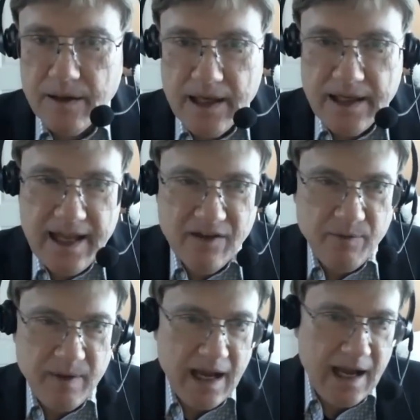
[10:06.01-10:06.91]
in the
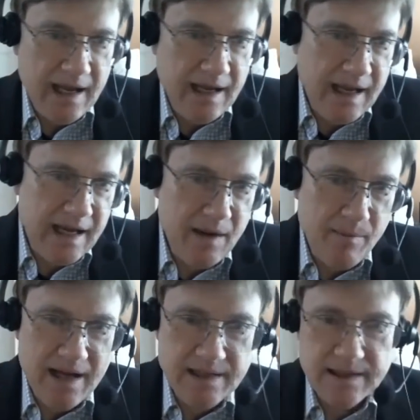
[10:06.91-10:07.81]
FBI, in
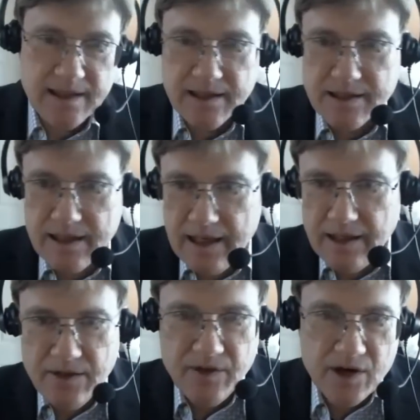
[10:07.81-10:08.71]
MI6,
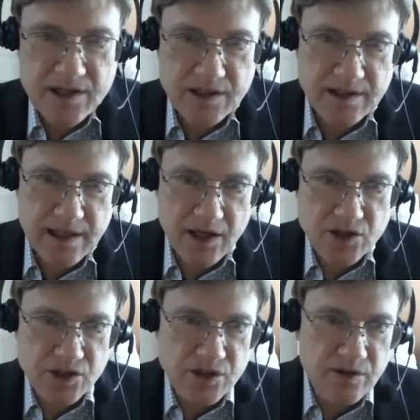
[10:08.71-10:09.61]
in the various
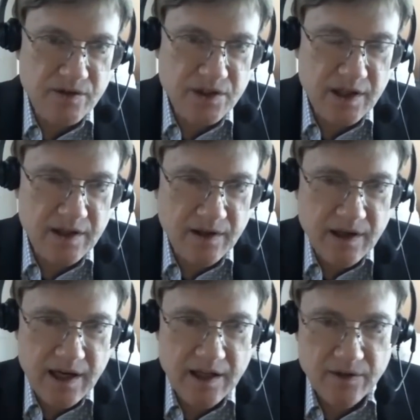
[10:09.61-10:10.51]
intelligence service, in the
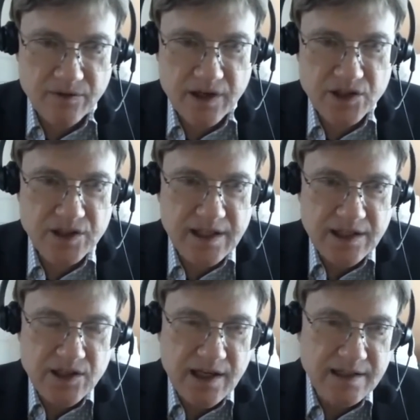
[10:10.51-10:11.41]
French
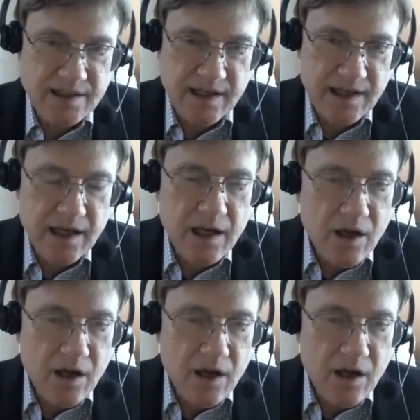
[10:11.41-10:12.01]
DGSE.